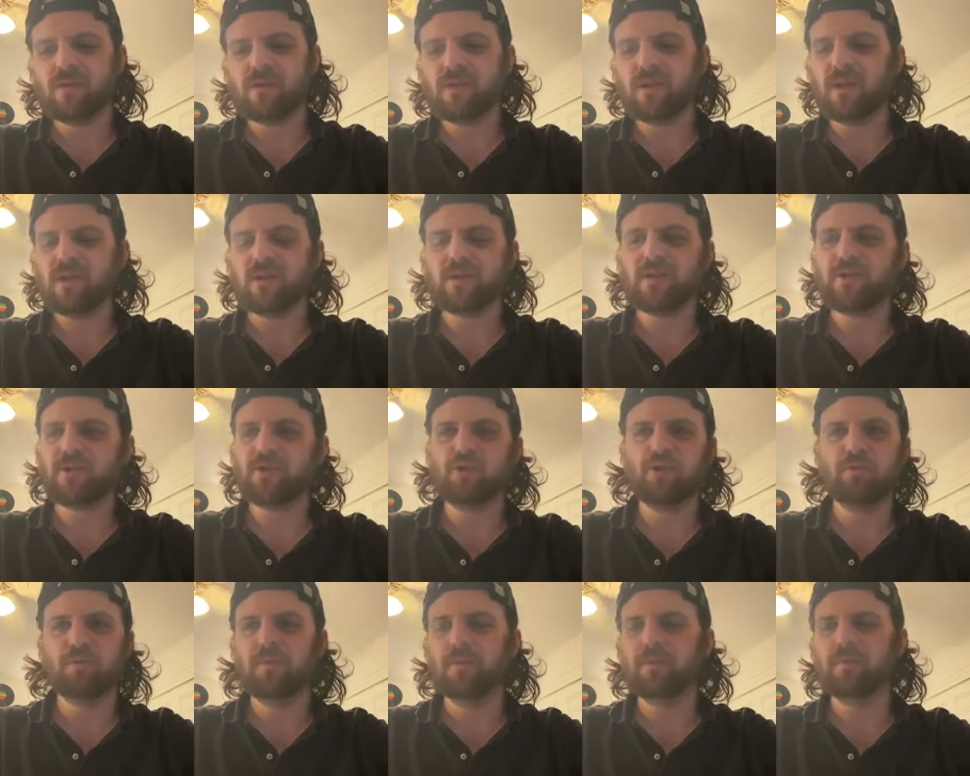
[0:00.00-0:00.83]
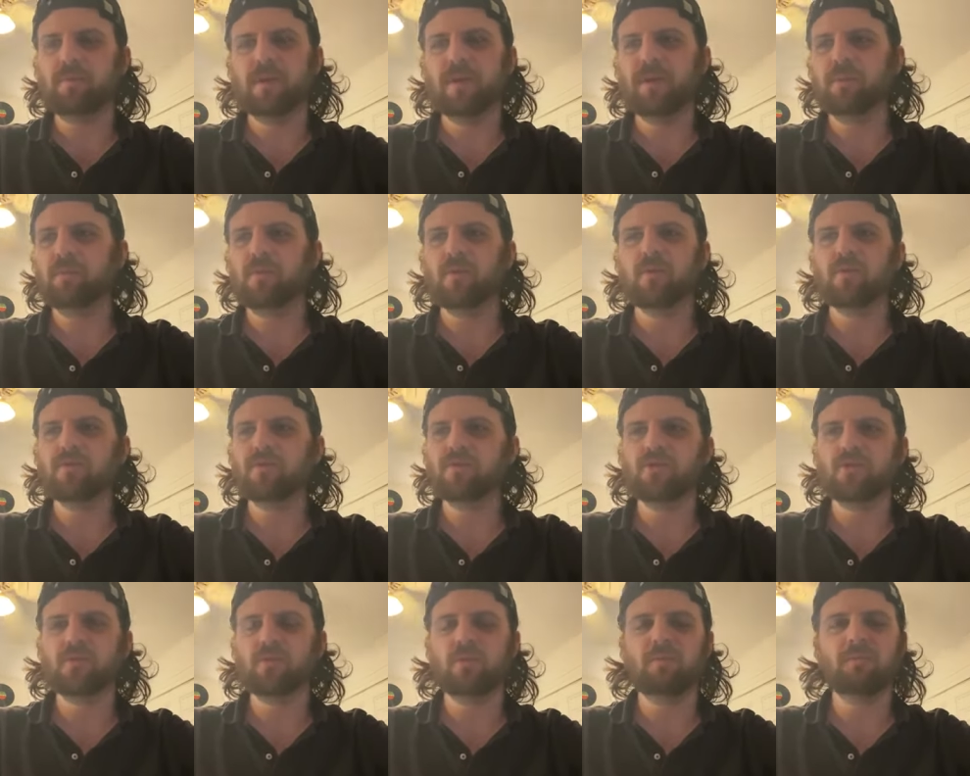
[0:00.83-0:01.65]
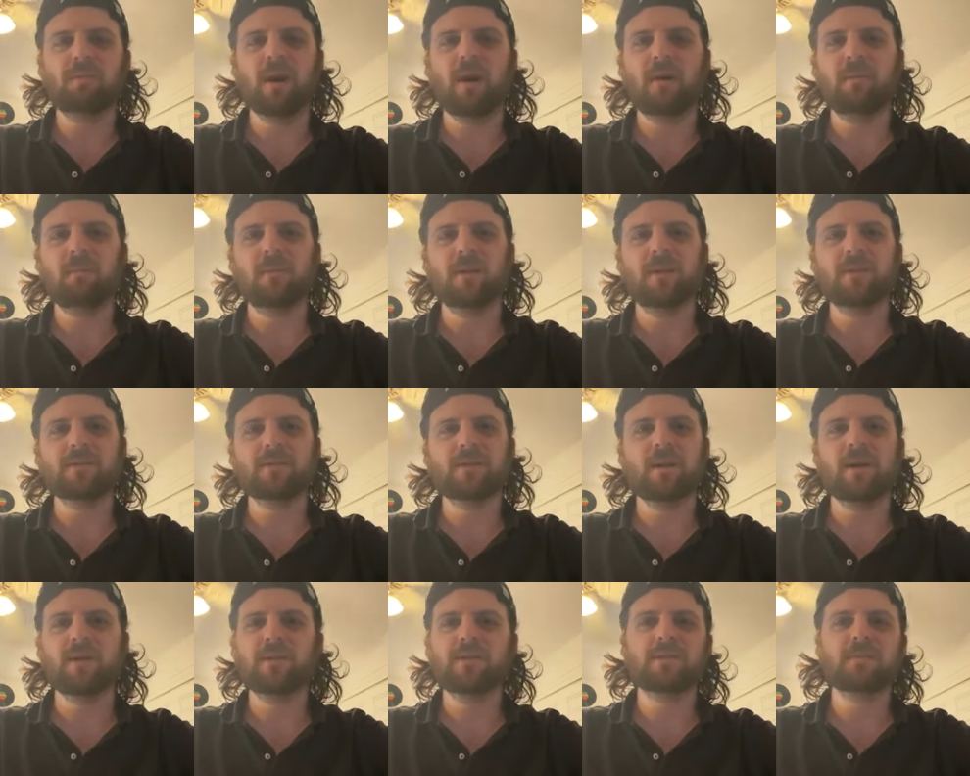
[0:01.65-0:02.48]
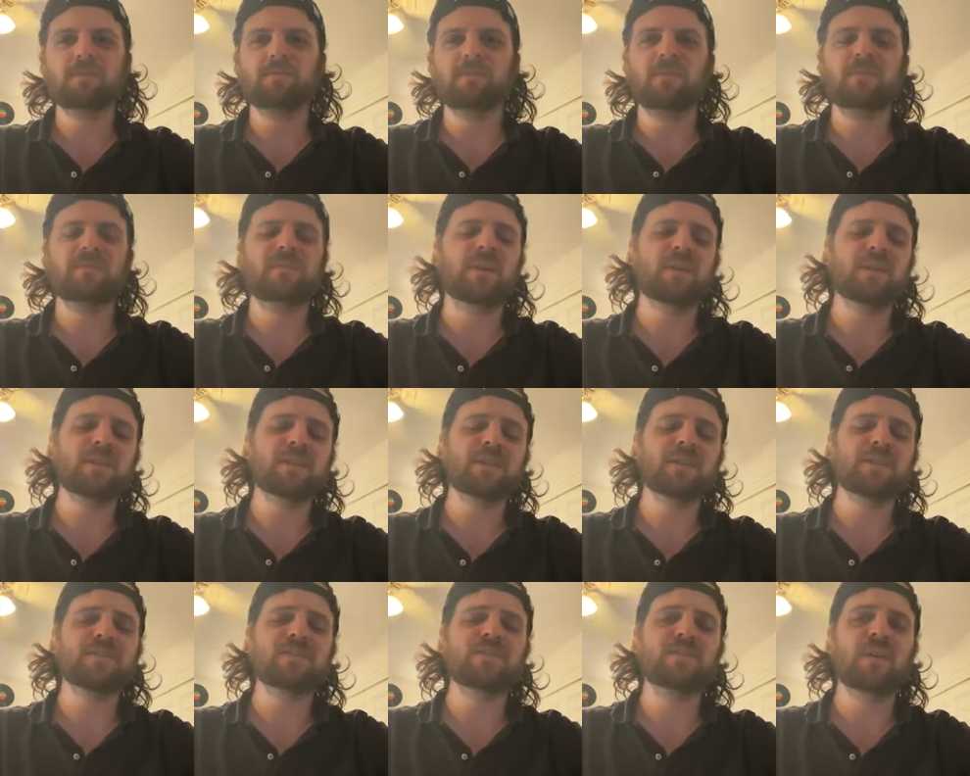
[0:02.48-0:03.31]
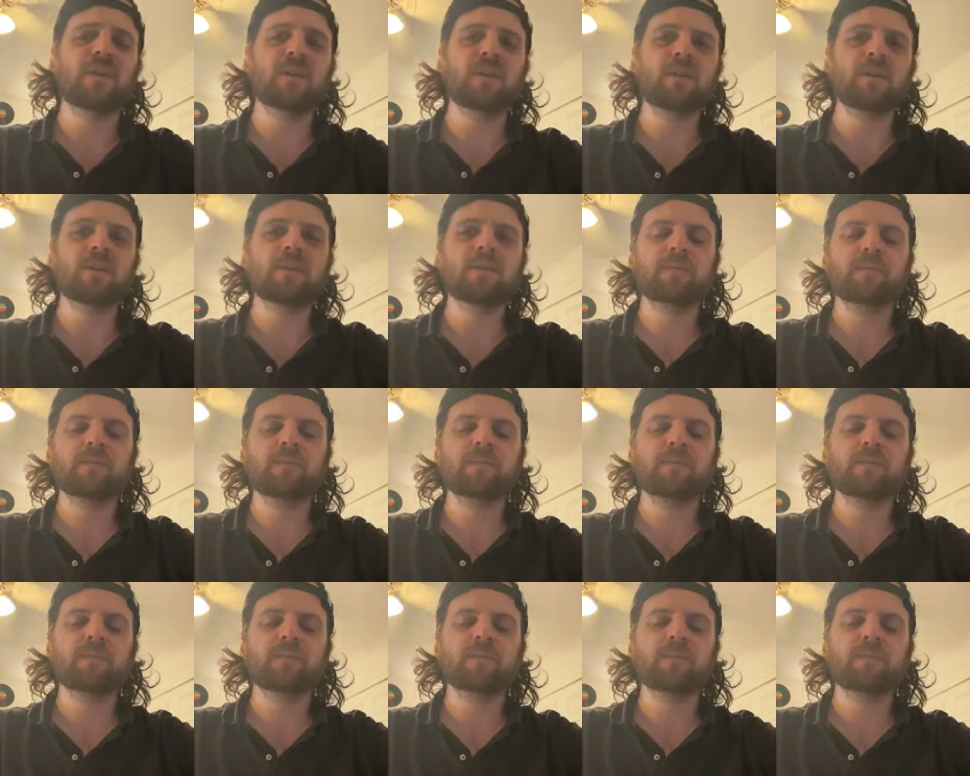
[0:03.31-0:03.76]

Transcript: a lot of stupid people just with mob mentality. It's pathetic as fuck.